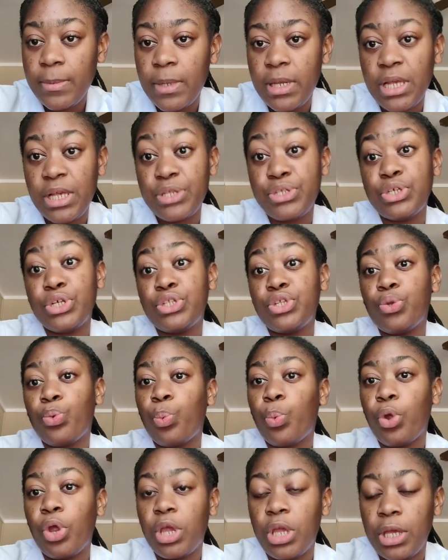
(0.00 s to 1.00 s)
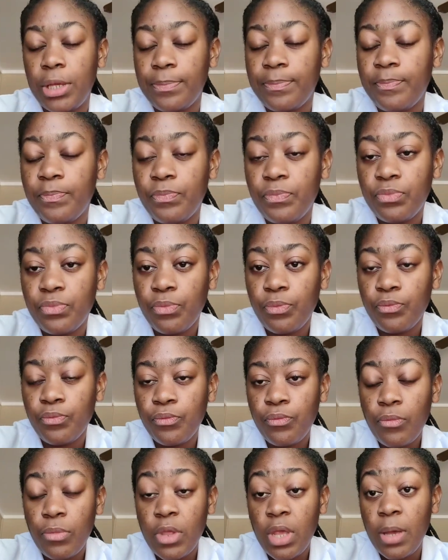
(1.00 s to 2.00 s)
and I started working,
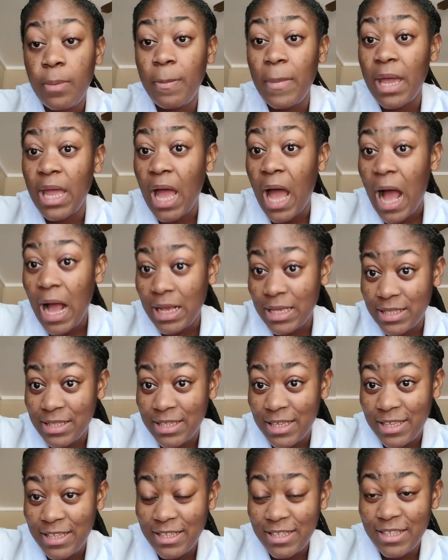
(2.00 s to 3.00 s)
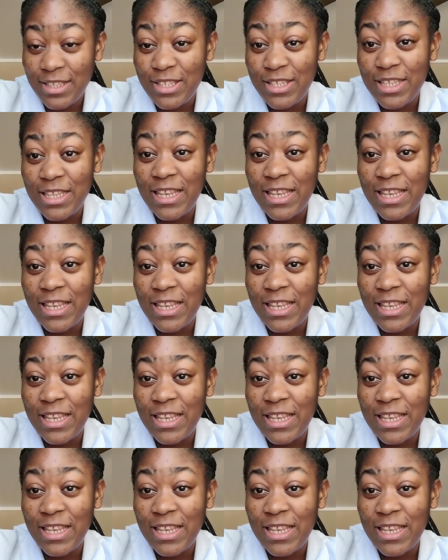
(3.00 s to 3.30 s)
my accent.